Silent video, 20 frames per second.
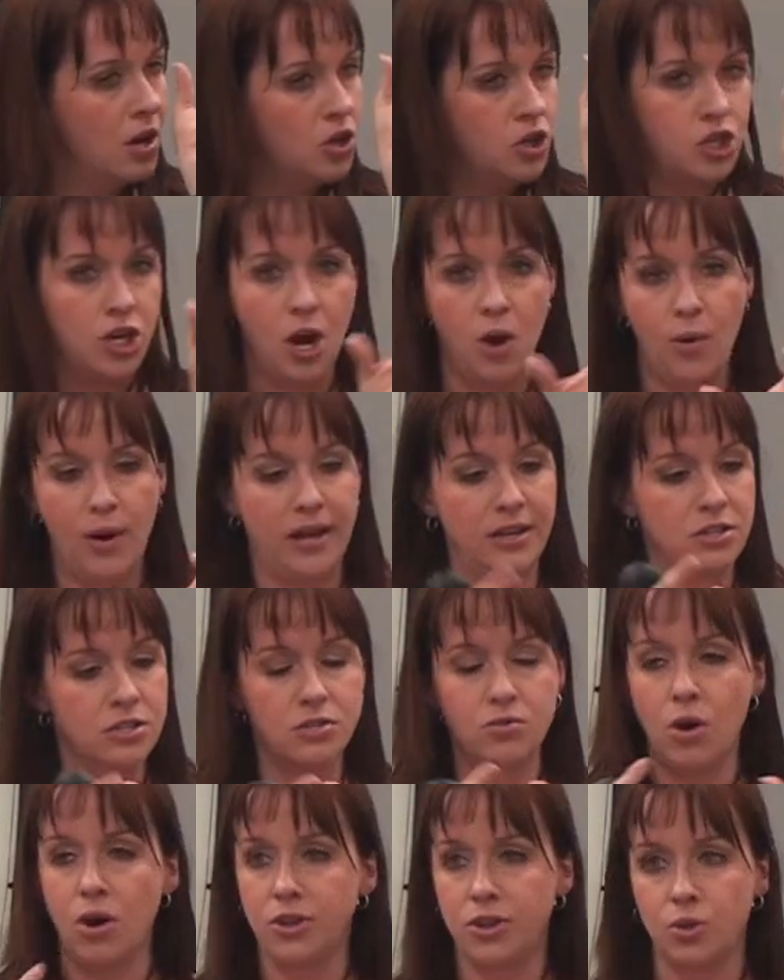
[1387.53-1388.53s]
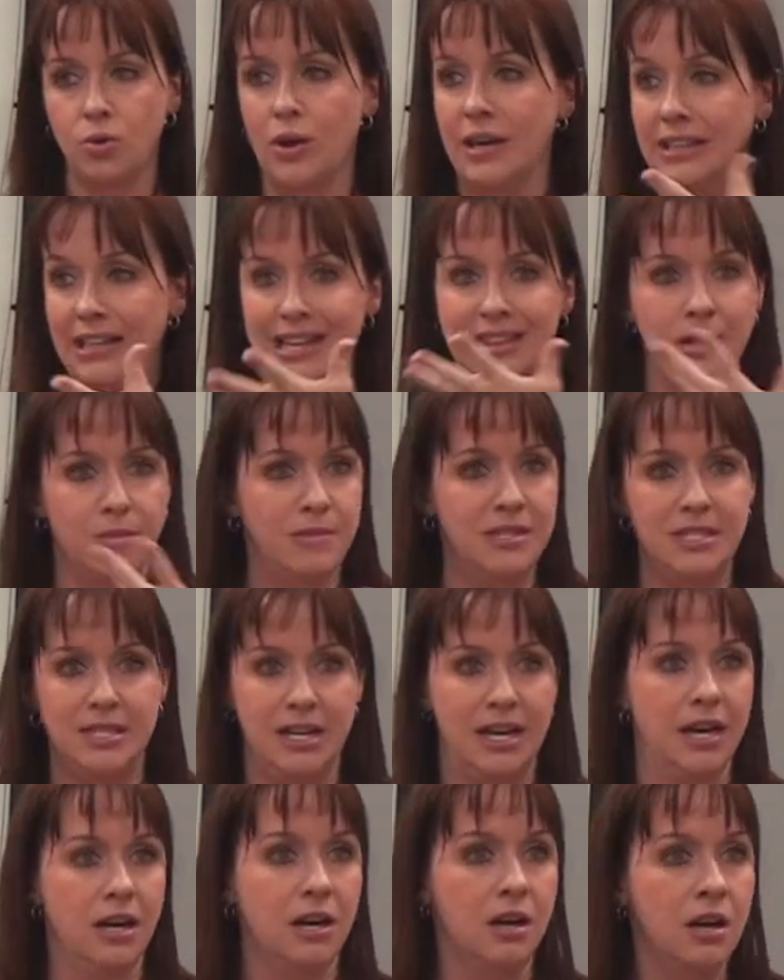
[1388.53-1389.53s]
Show it, scroll through it, let them
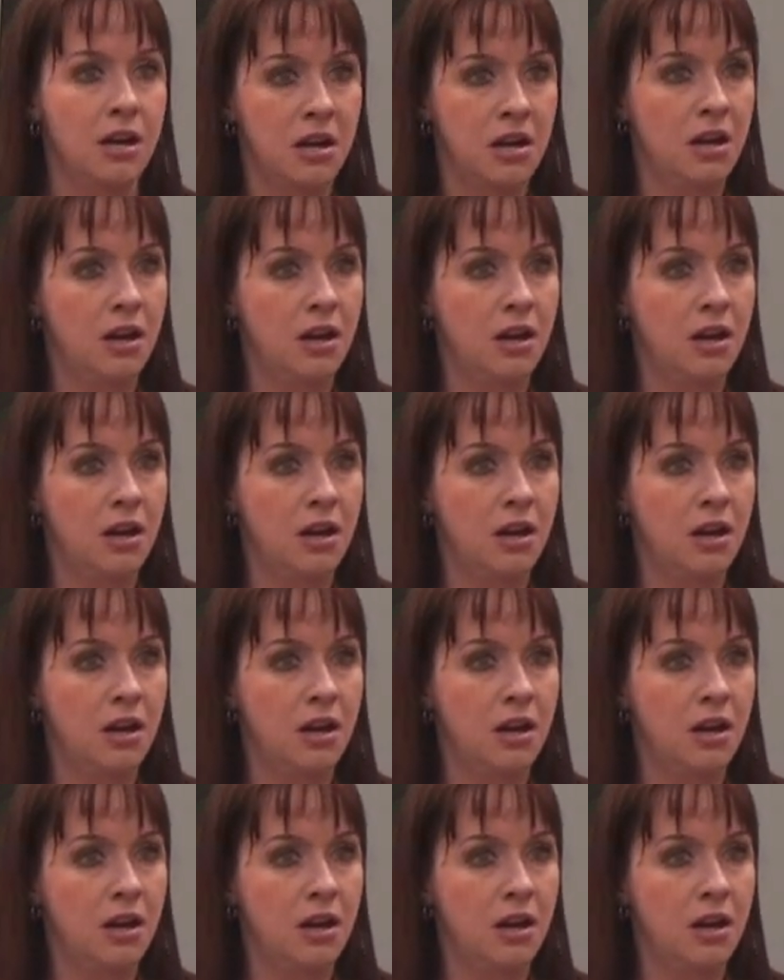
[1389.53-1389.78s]
see it.